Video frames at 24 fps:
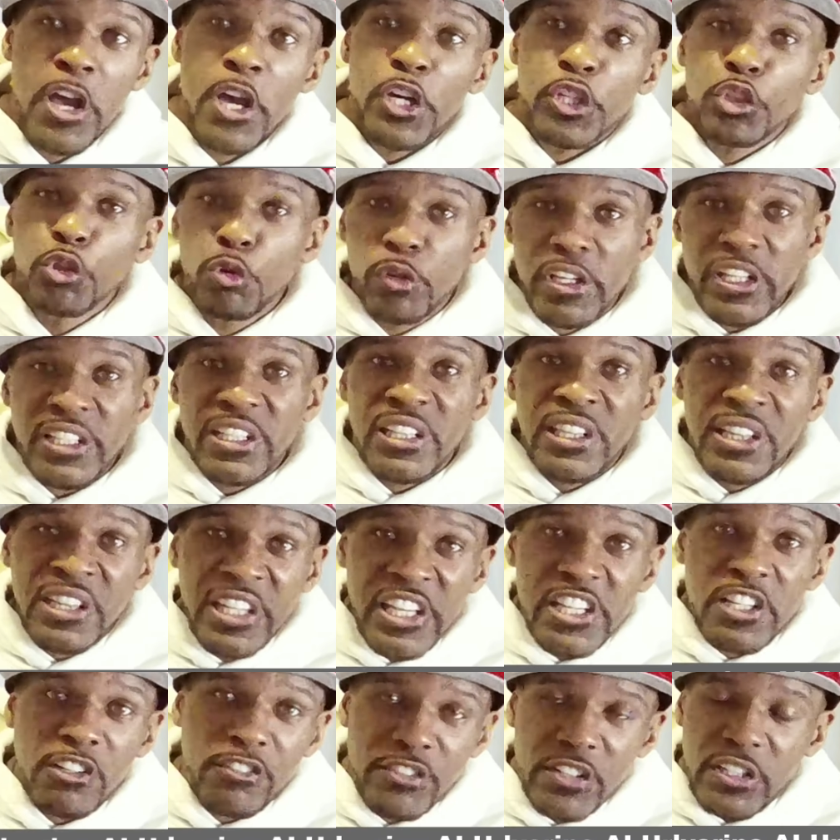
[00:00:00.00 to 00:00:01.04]
You can
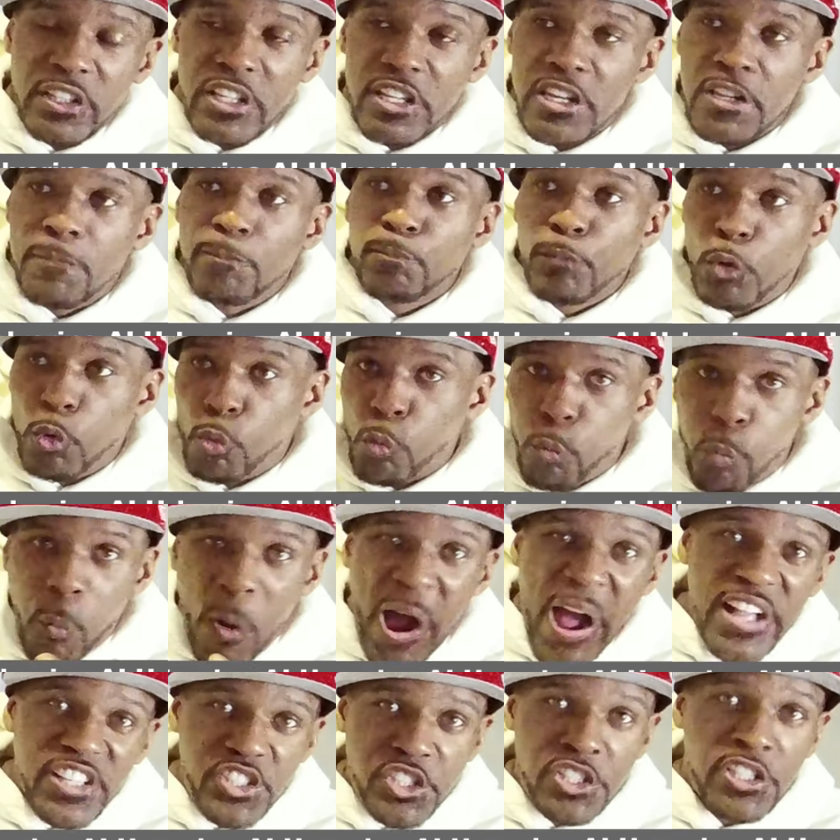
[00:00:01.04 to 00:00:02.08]
literally
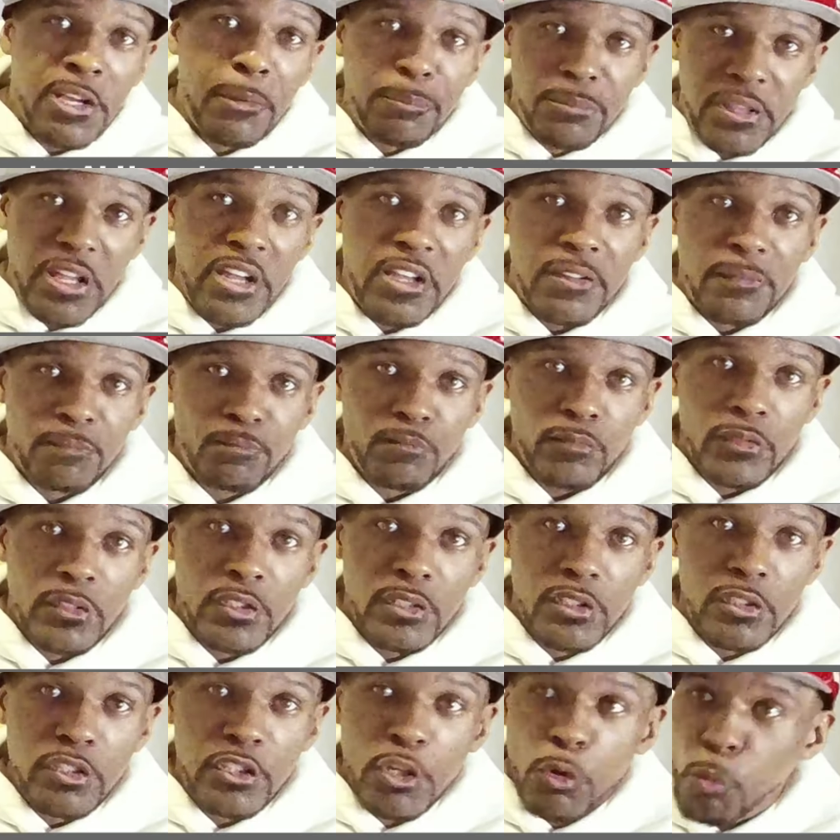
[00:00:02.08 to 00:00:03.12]
watch something,
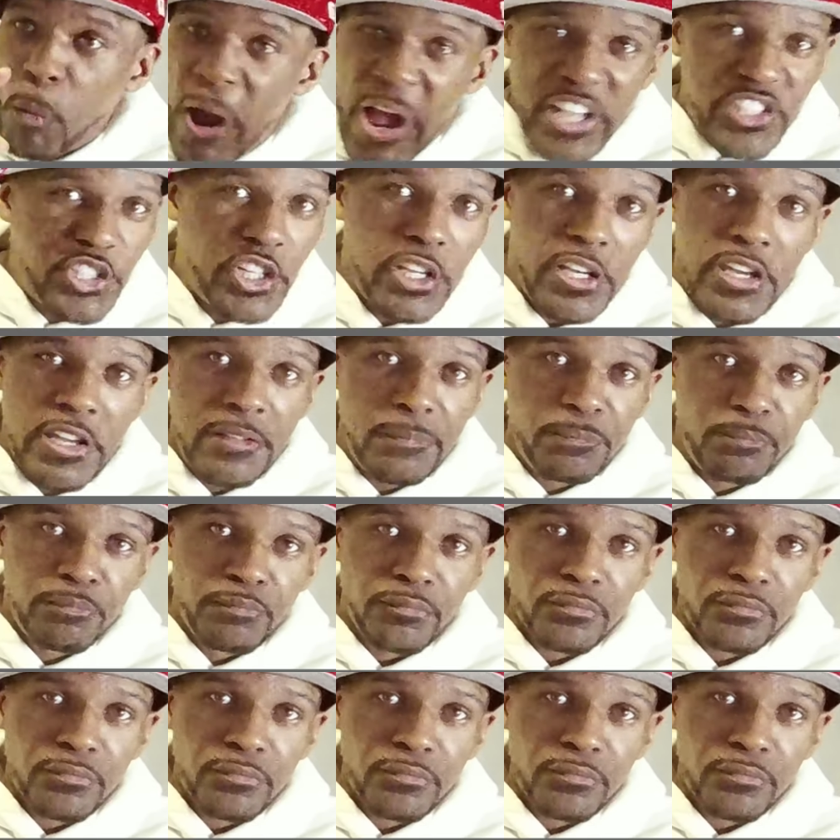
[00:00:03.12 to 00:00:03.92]
you're watching it.